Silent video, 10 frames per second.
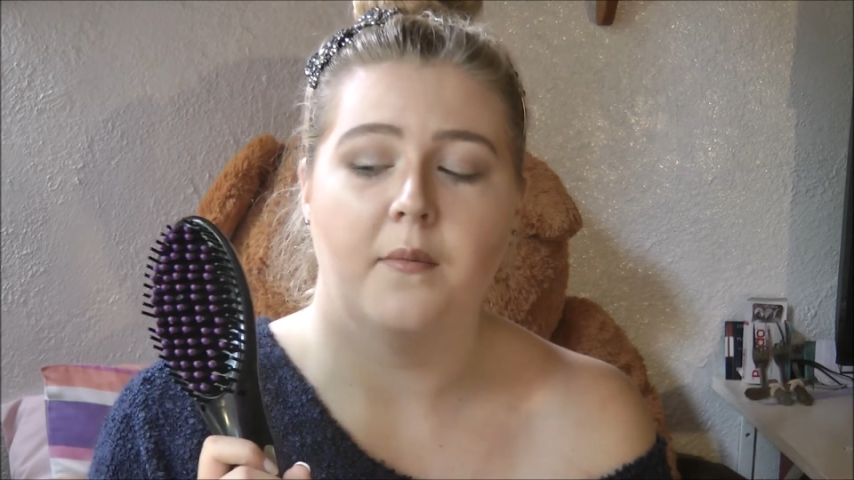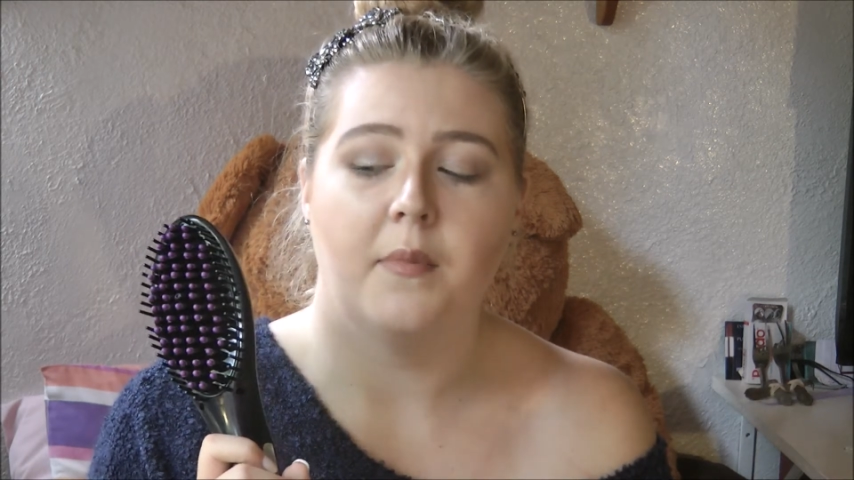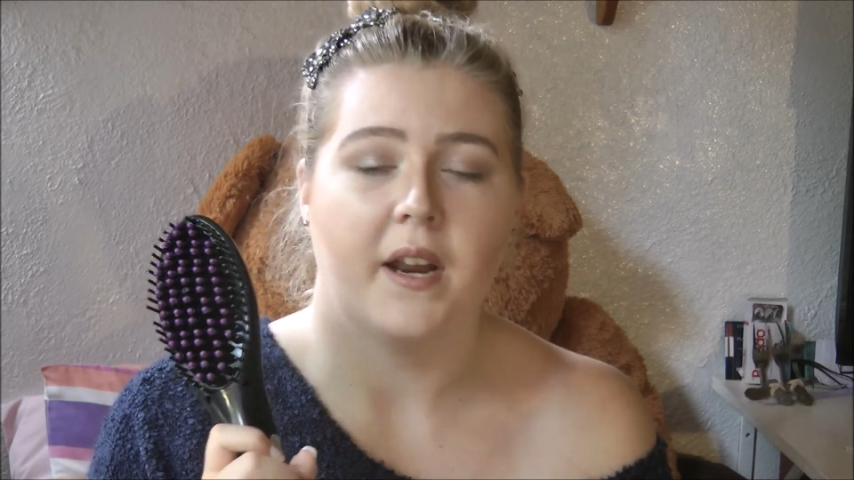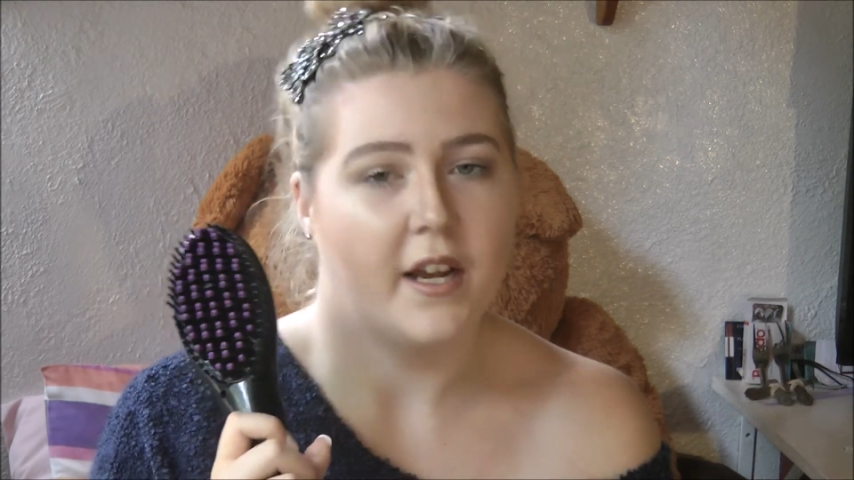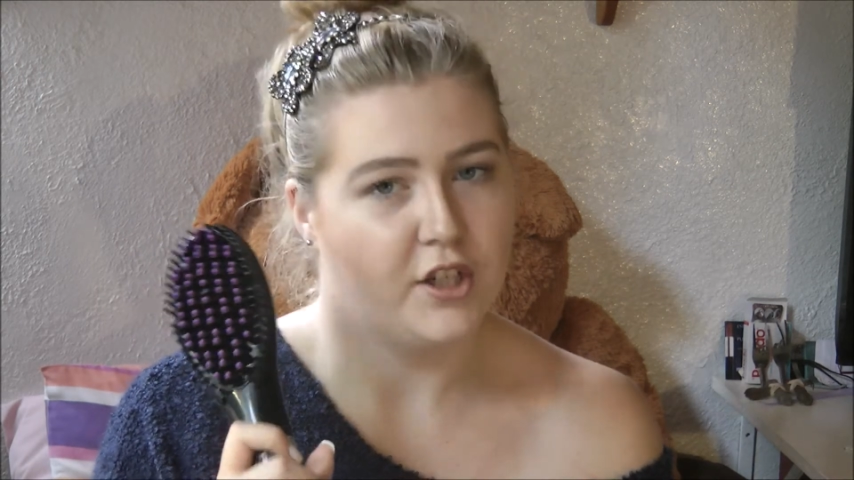
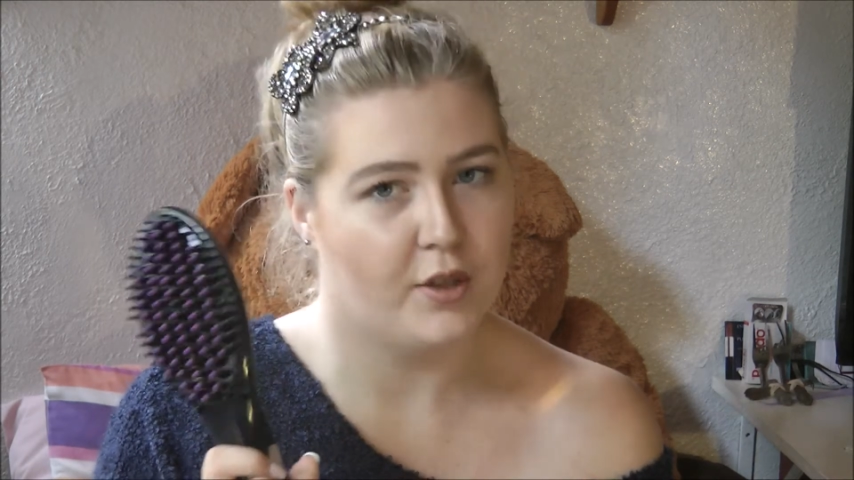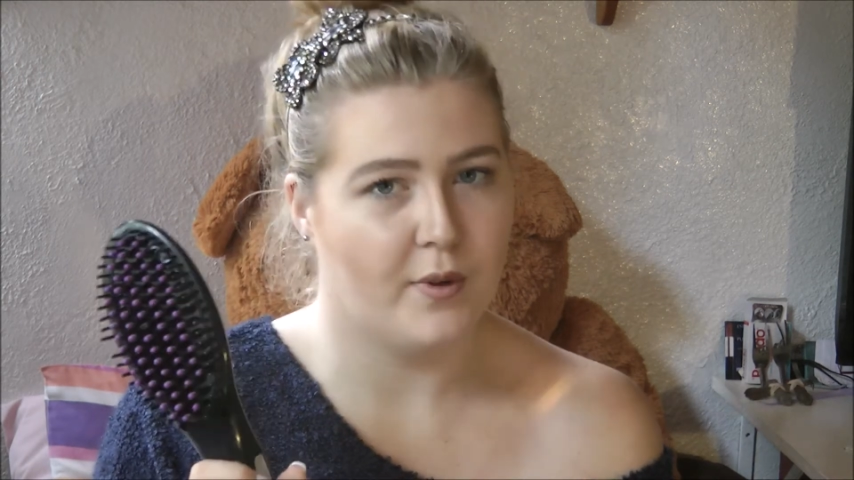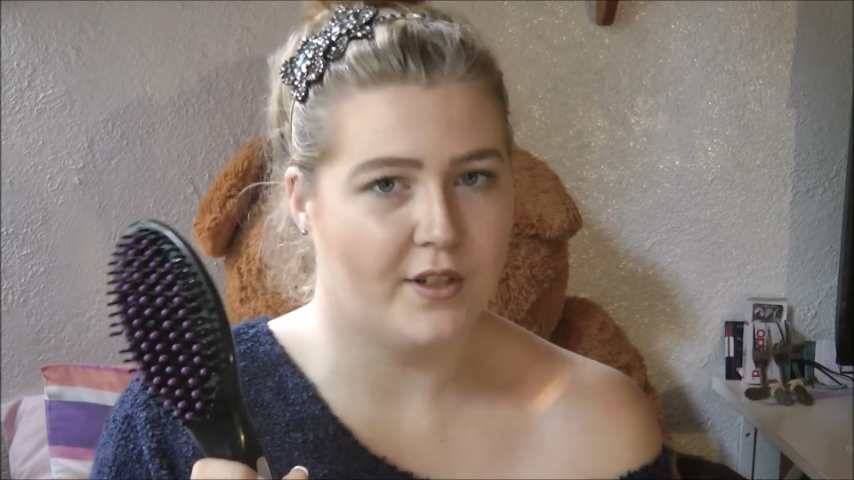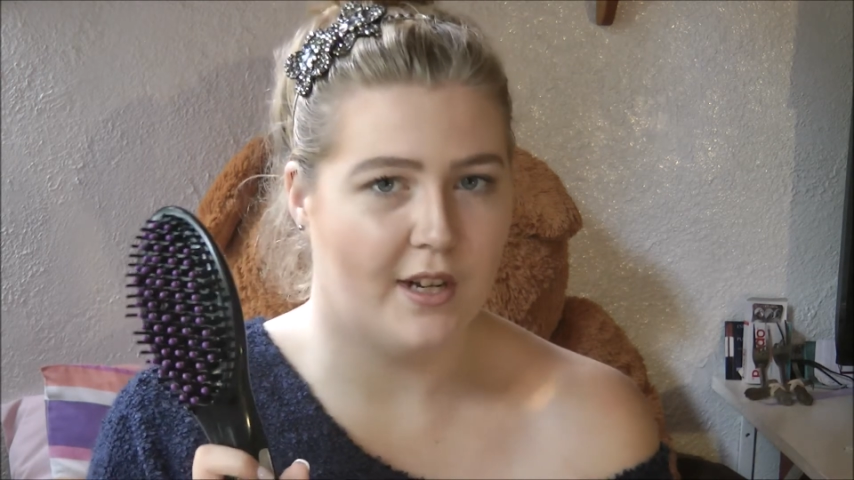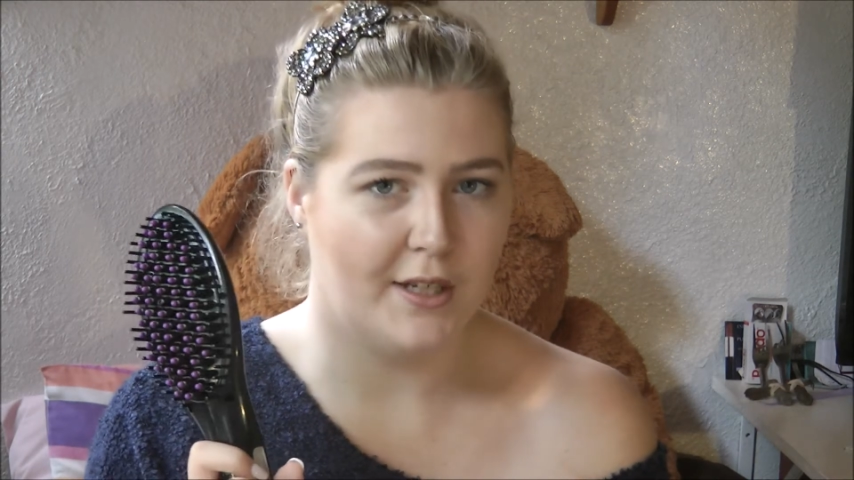but I just
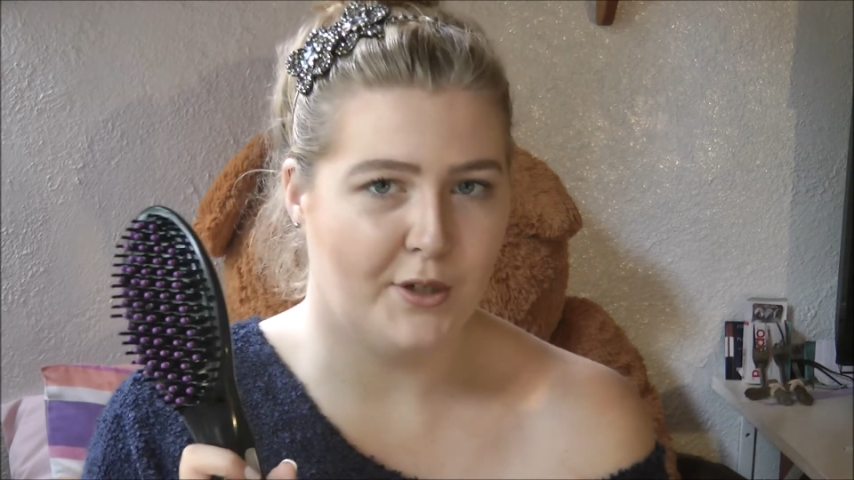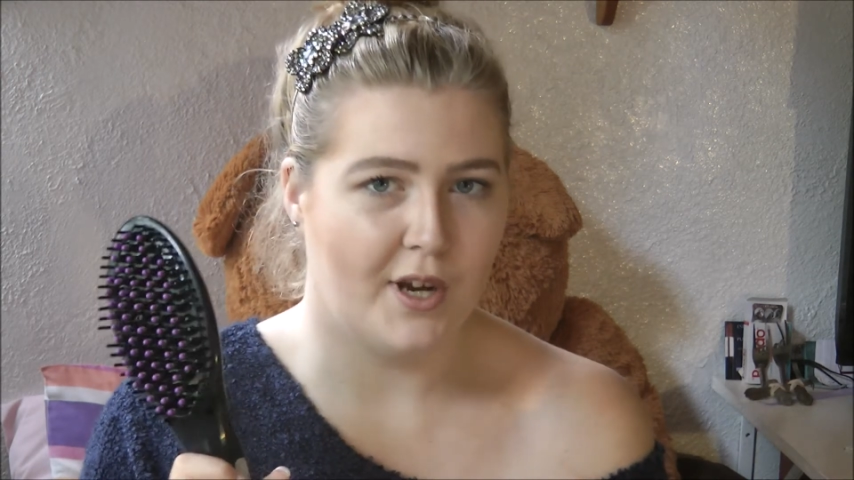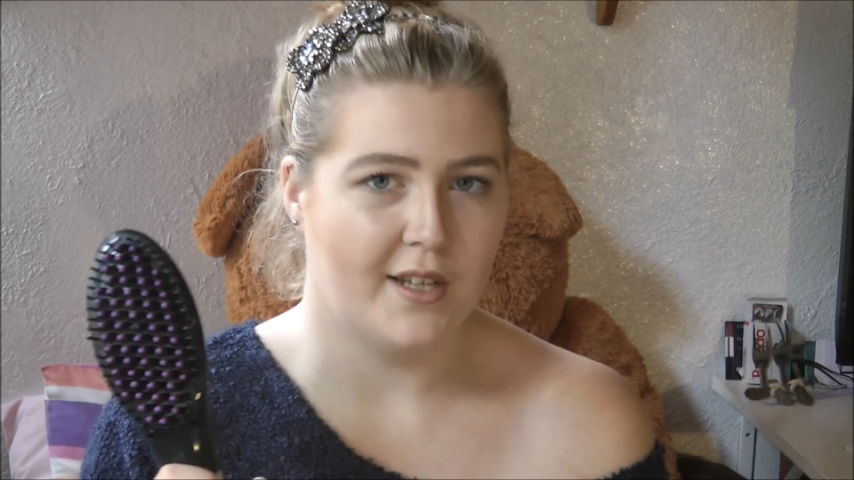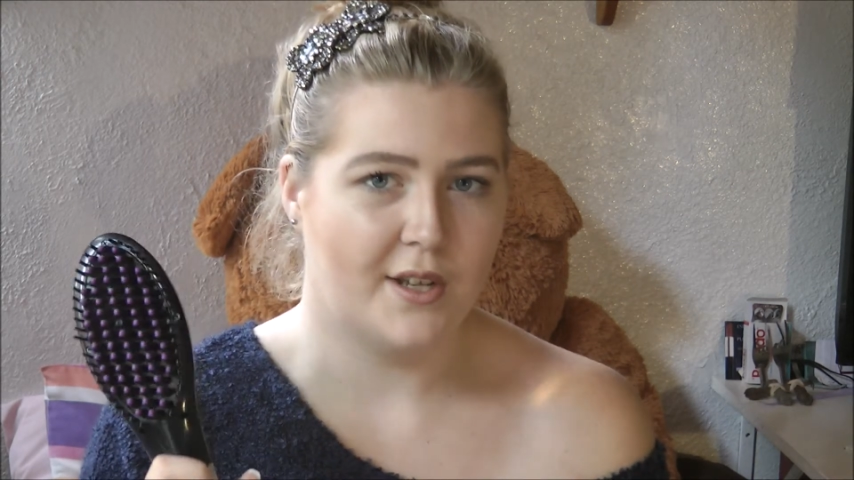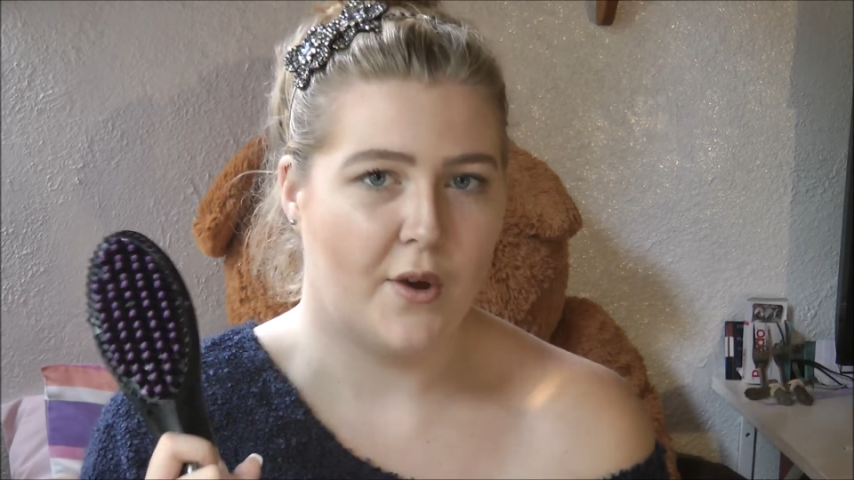want to let you
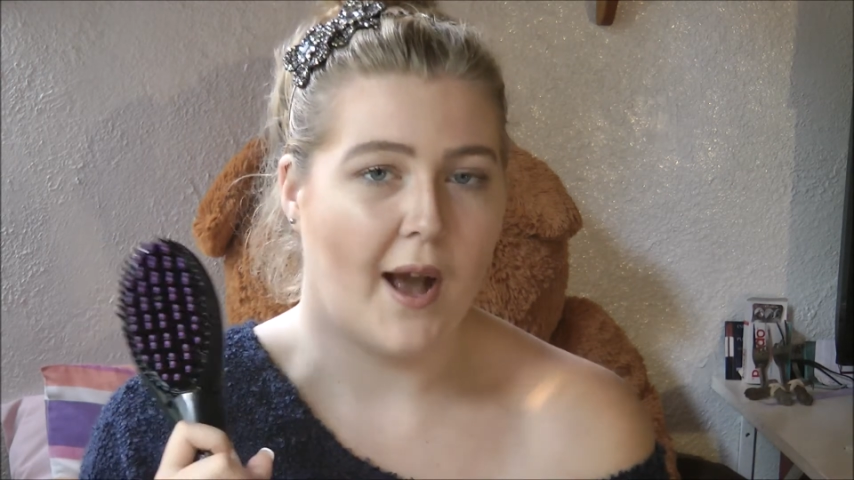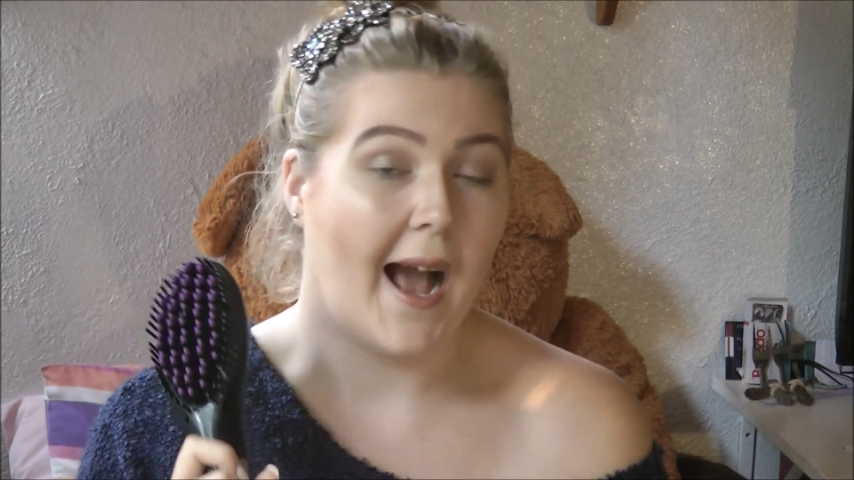guys know